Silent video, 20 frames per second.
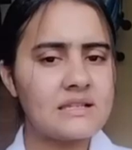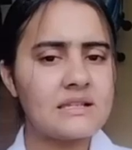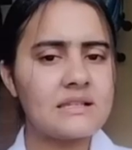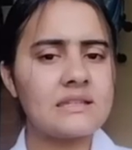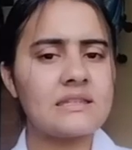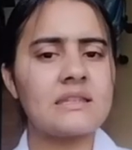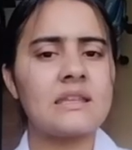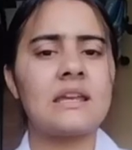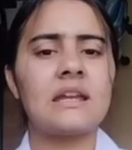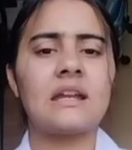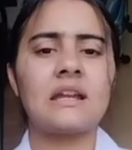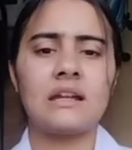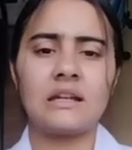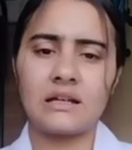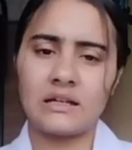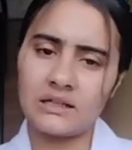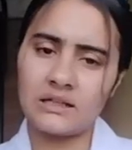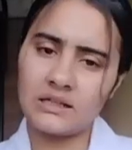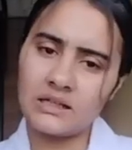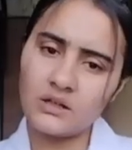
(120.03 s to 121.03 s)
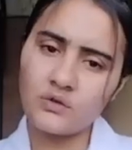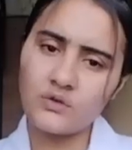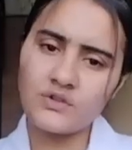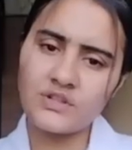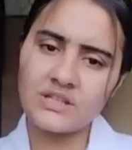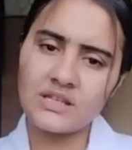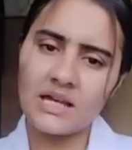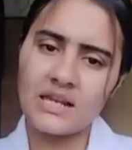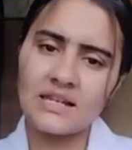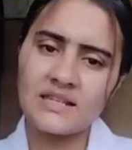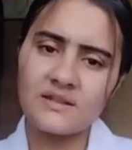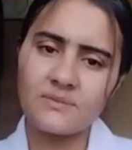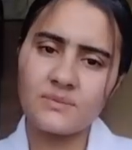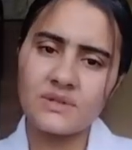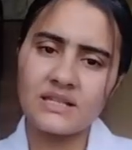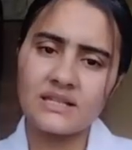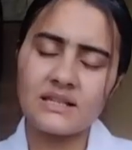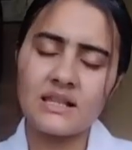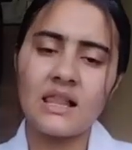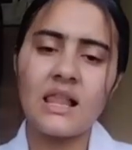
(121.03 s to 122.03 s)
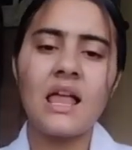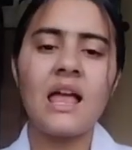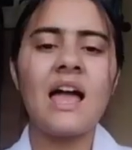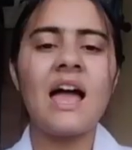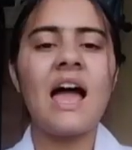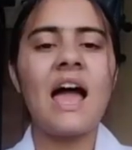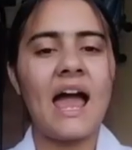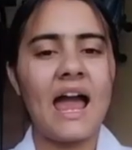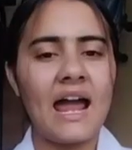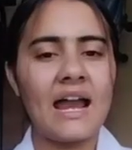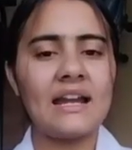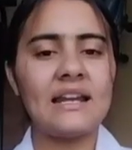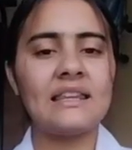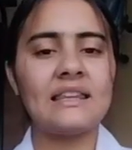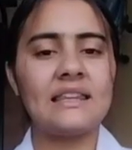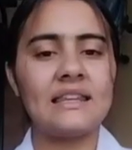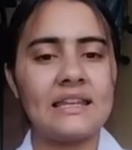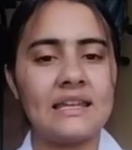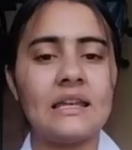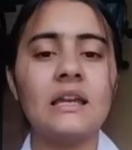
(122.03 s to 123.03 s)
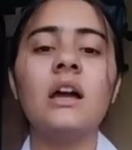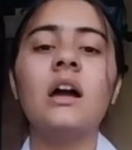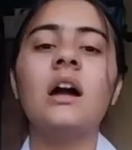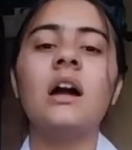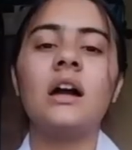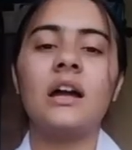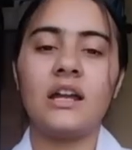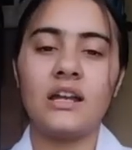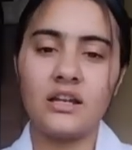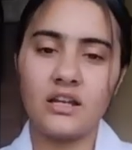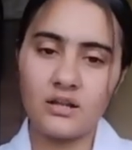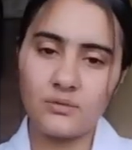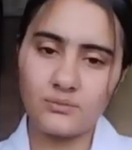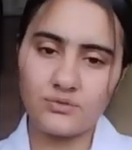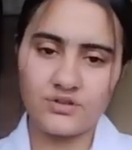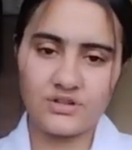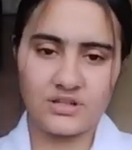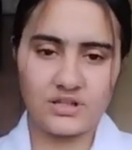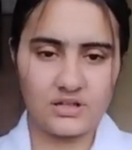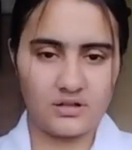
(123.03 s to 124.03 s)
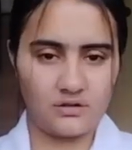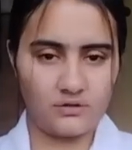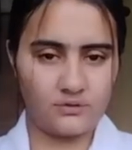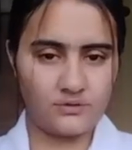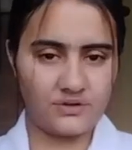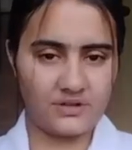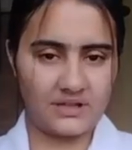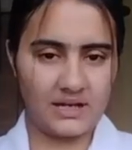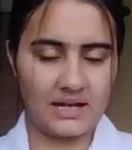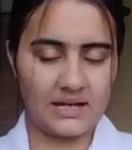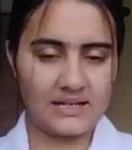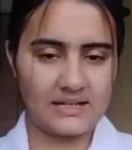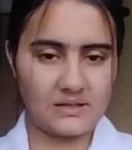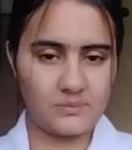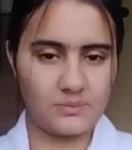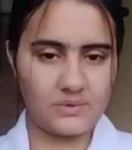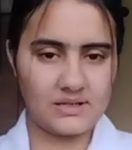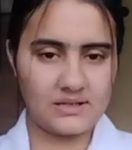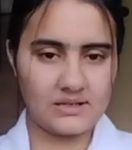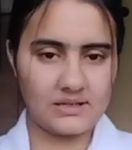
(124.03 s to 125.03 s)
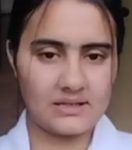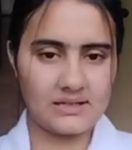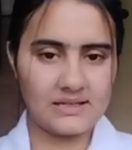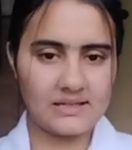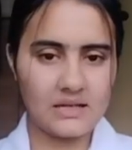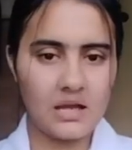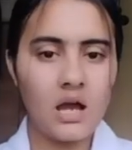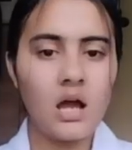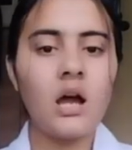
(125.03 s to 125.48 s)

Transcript: the internal costalis muscle and the innermost intercostalis muscles.